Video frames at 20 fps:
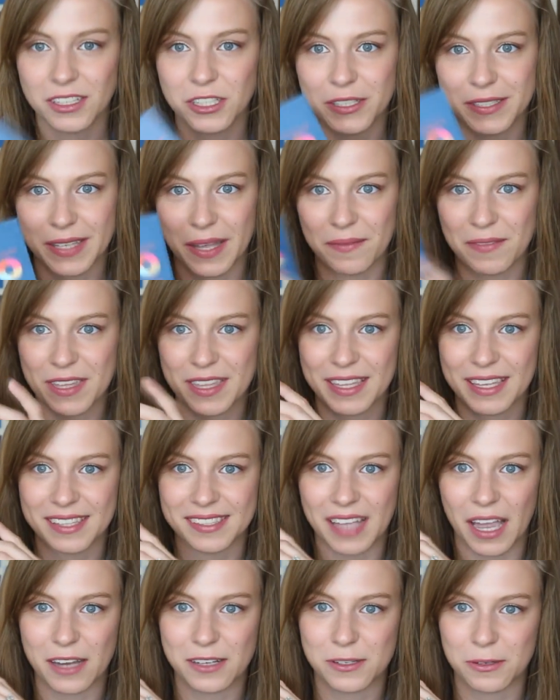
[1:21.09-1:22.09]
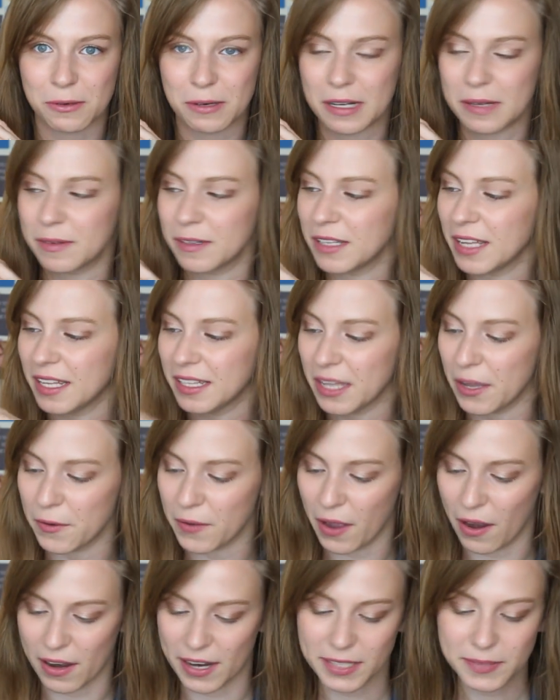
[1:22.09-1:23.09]
She sent me this adorable
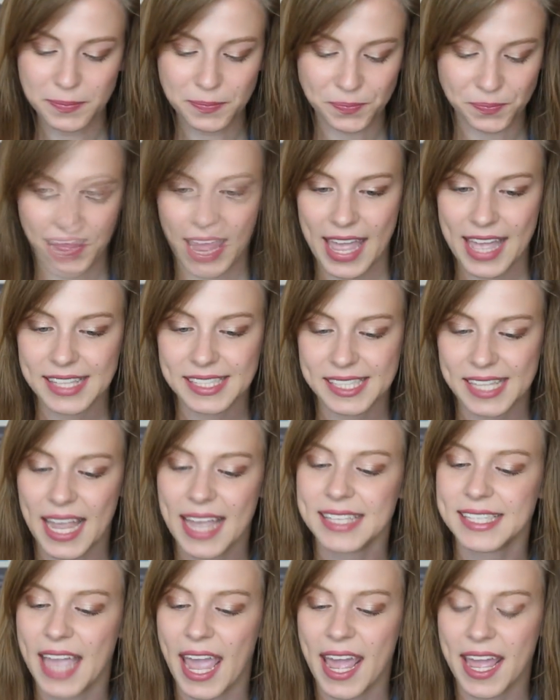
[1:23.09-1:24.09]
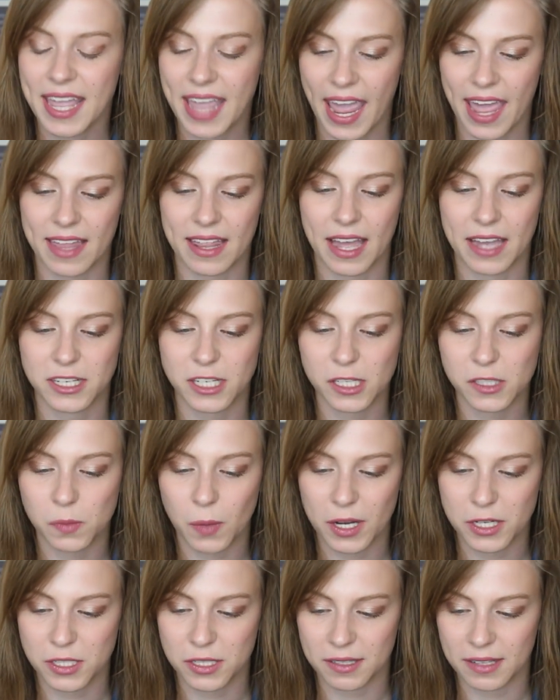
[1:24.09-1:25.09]
hello card. It says, "Hey Kayla, I
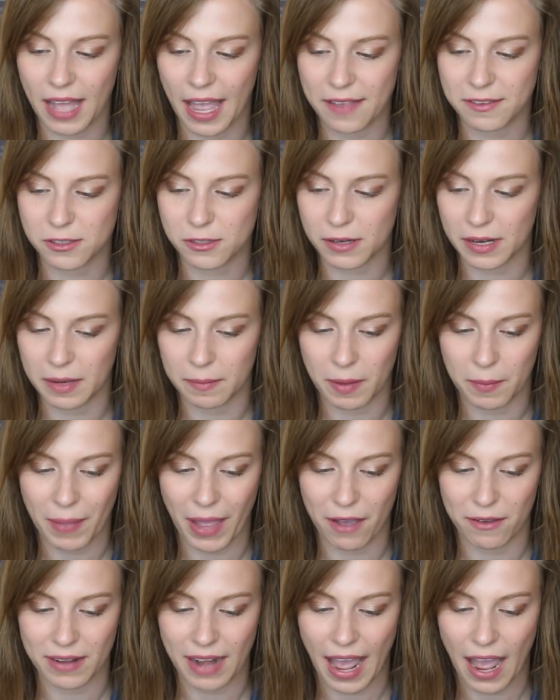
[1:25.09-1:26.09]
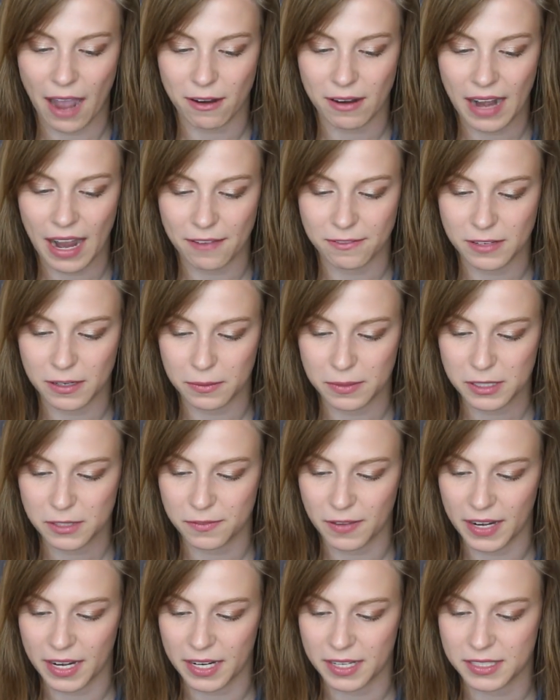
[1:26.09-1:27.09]
just watched your live stream about an hour after it
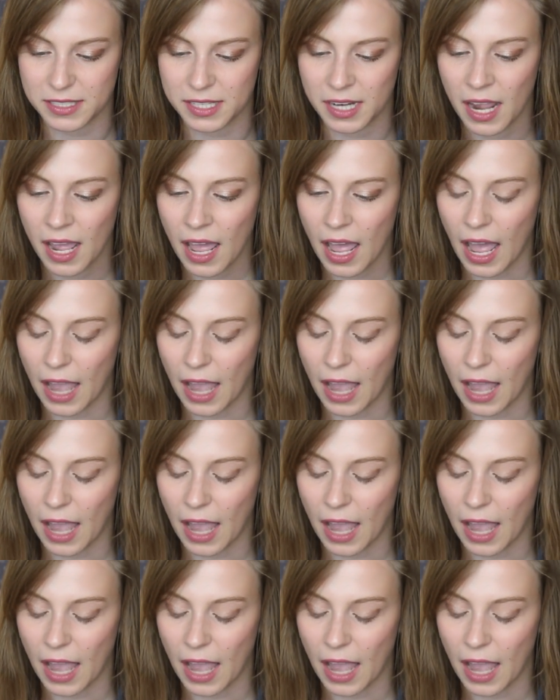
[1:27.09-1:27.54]
was finished.